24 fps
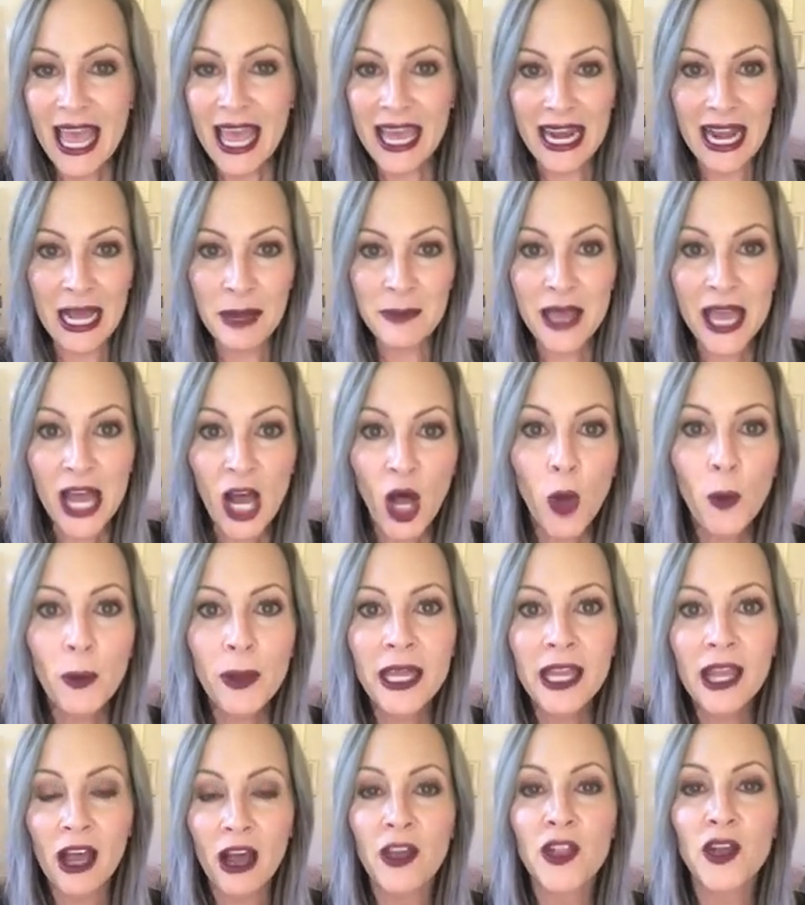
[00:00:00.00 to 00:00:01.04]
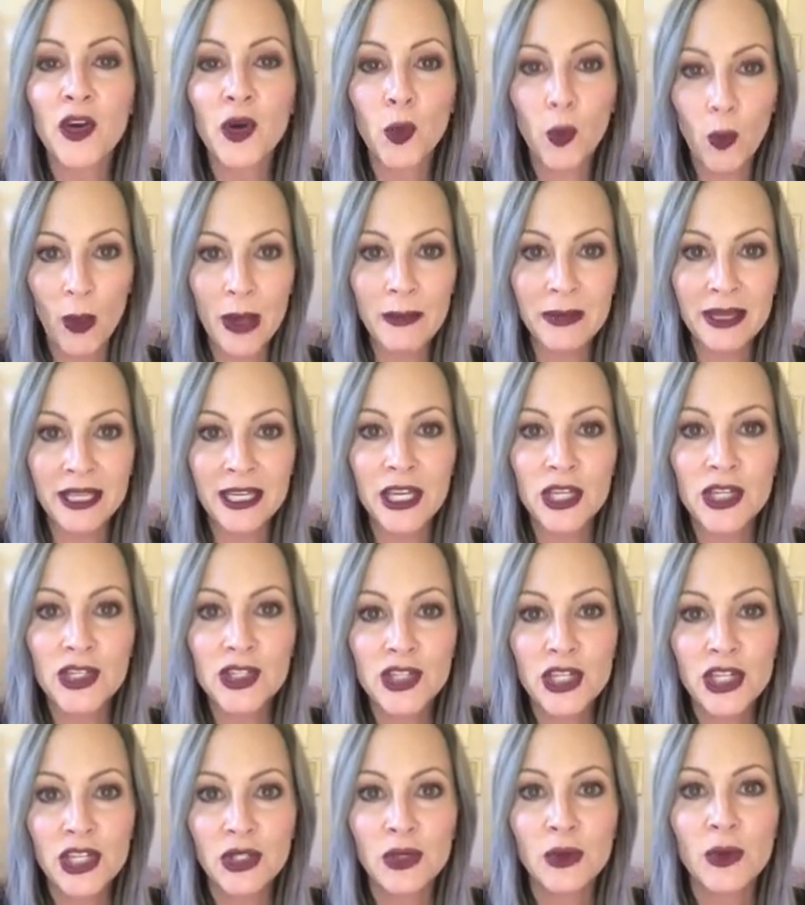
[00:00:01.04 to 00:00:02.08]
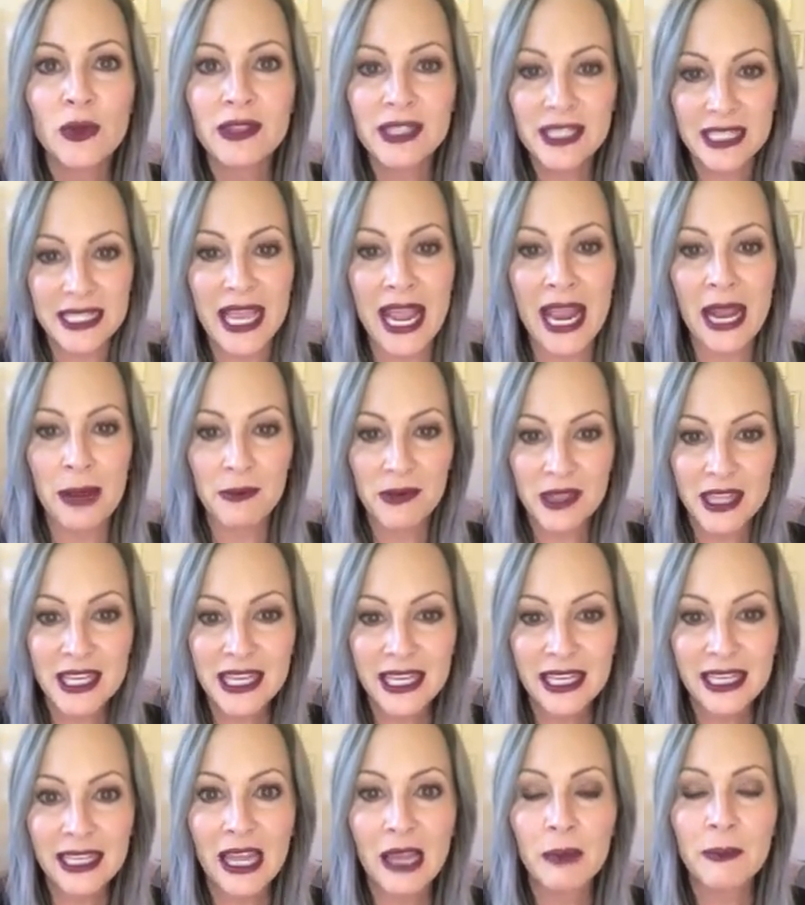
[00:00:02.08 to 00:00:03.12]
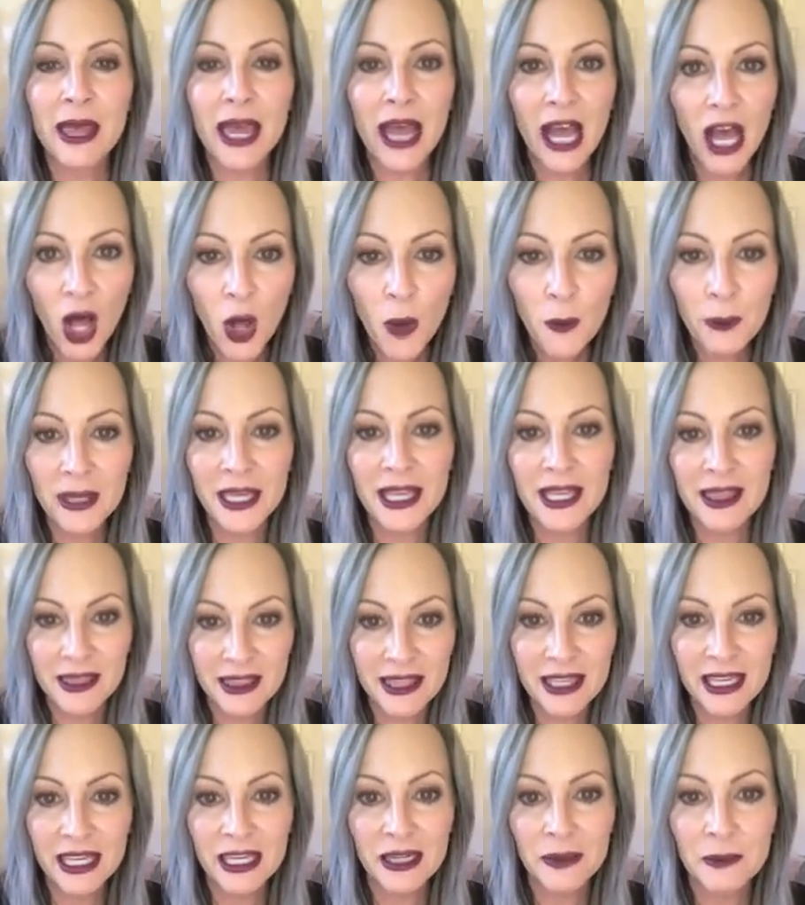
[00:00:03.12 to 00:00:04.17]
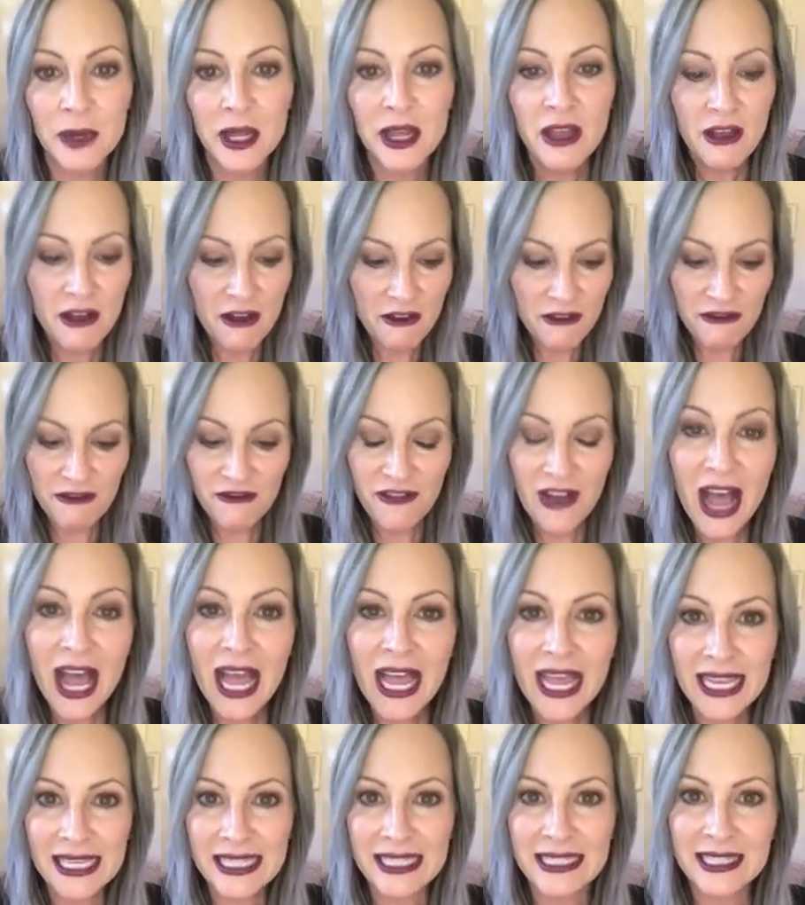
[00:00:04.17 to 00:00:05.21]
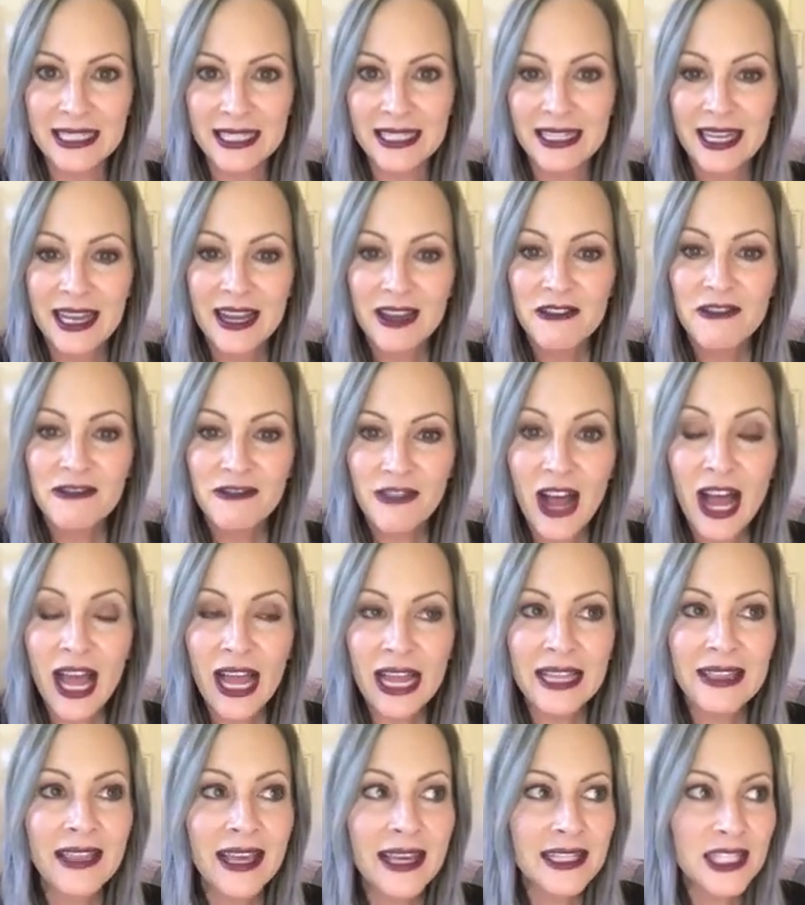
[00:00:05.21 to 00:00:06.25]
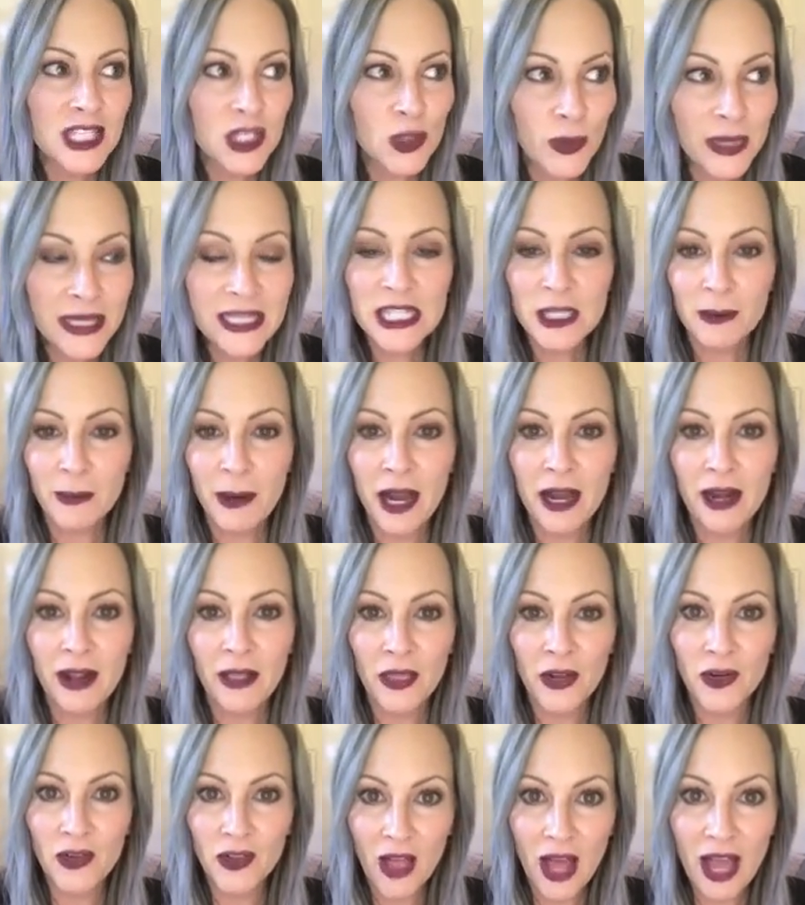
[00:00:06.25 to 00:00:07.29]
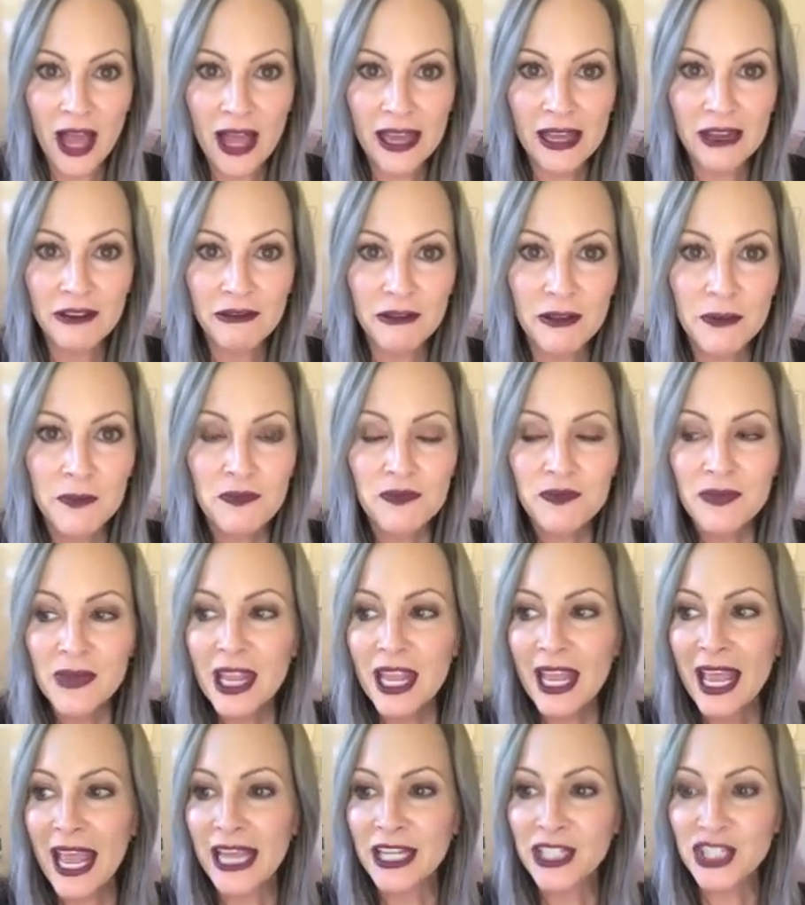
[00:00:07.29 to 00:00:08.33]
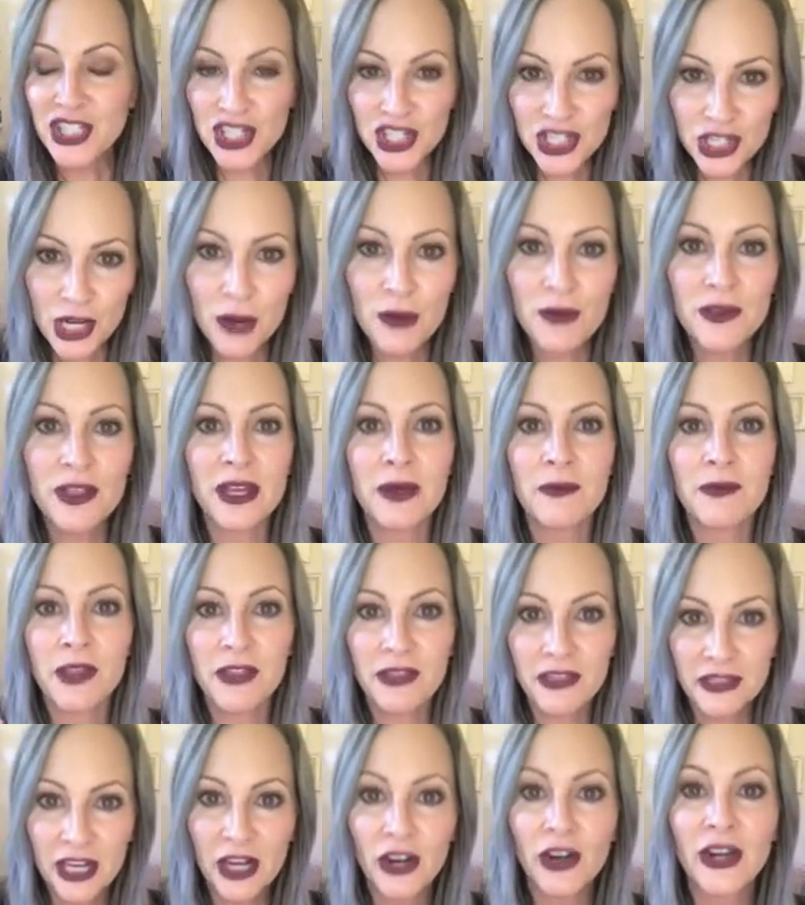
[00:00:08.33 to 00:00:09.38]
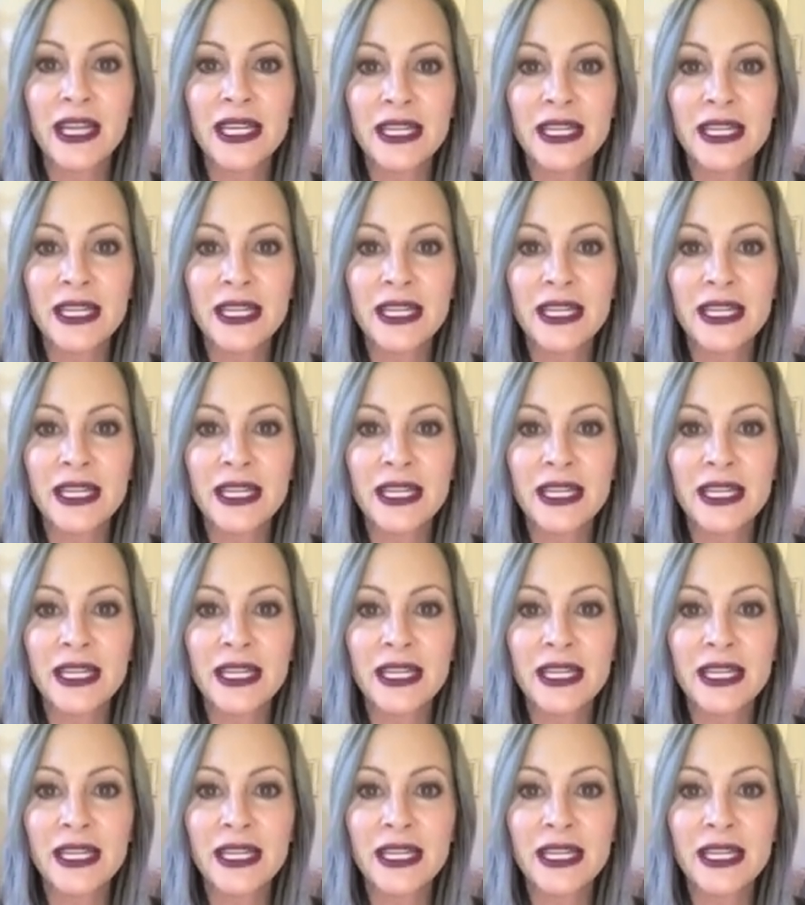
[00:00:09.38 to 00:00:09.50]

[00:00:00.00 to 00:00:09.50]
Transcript: And I'm helping other women do the same thing. I'm helping them find that sweet spot in their life and show them that there